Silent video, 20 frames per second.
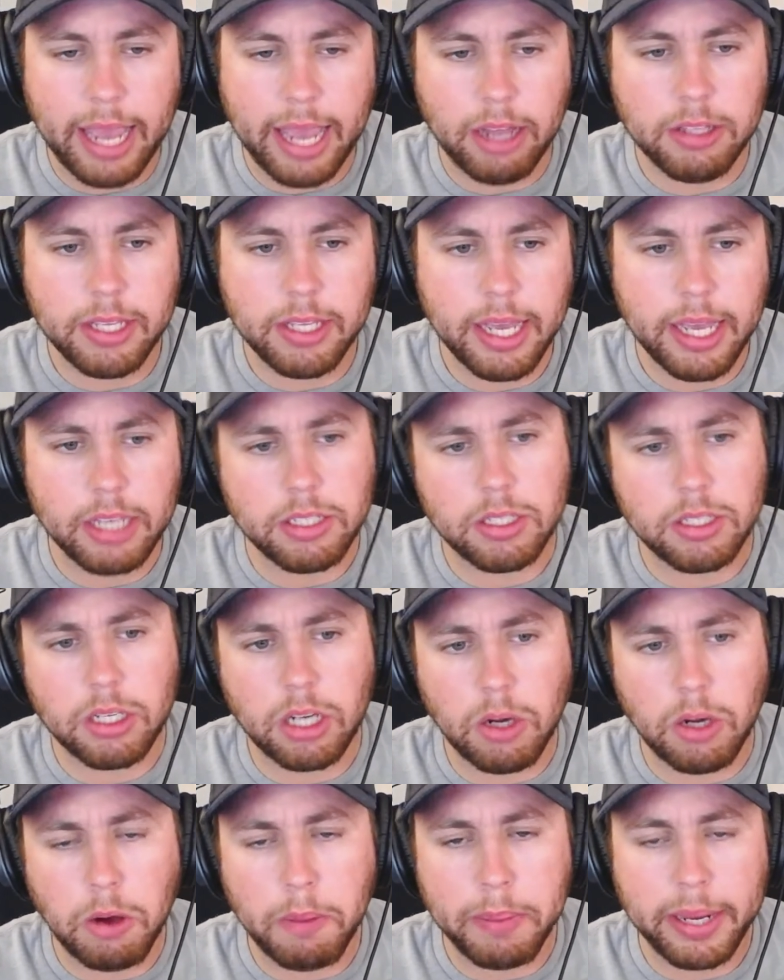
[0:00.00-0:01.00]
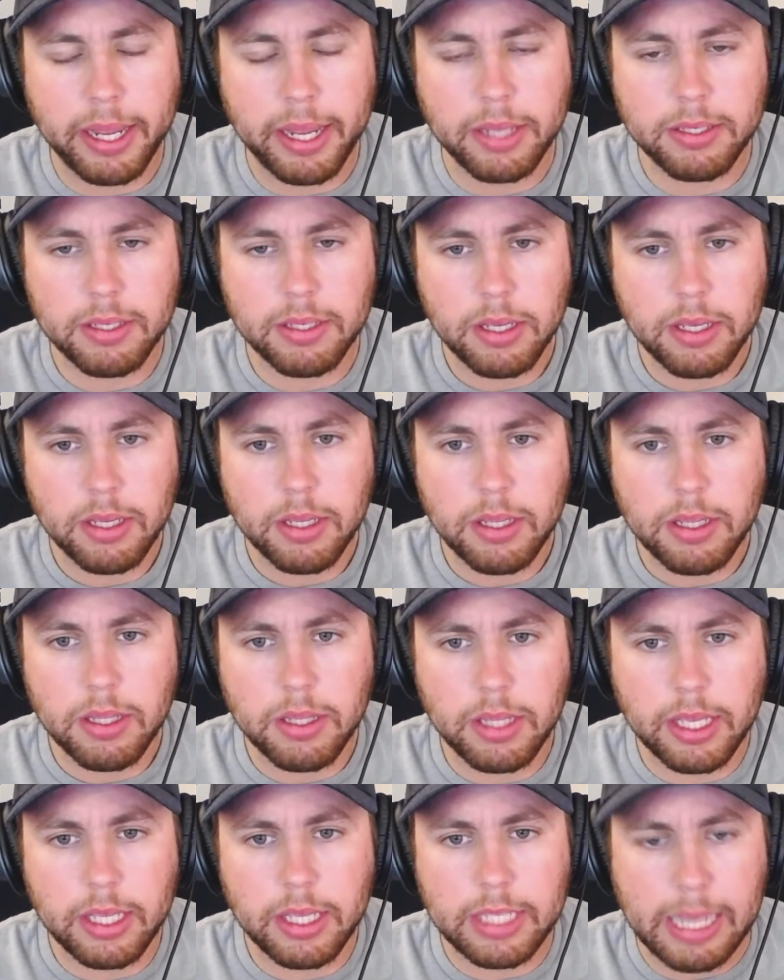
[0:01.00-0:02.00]
ALDS to go up against
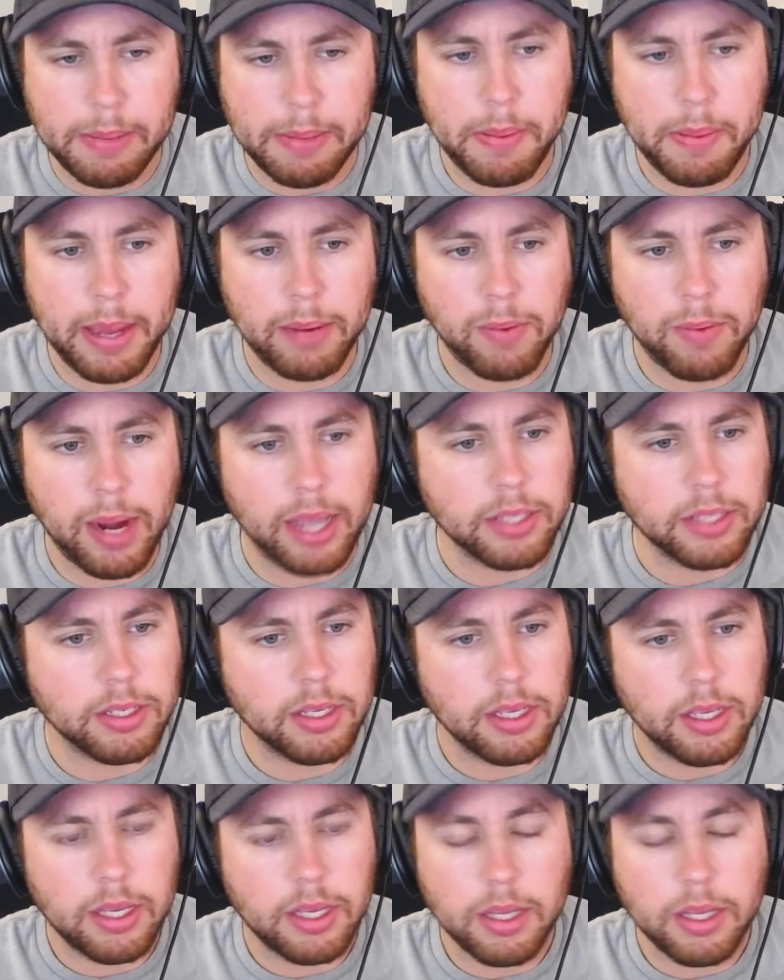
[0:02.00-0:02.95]
the Tampa Bay Rays.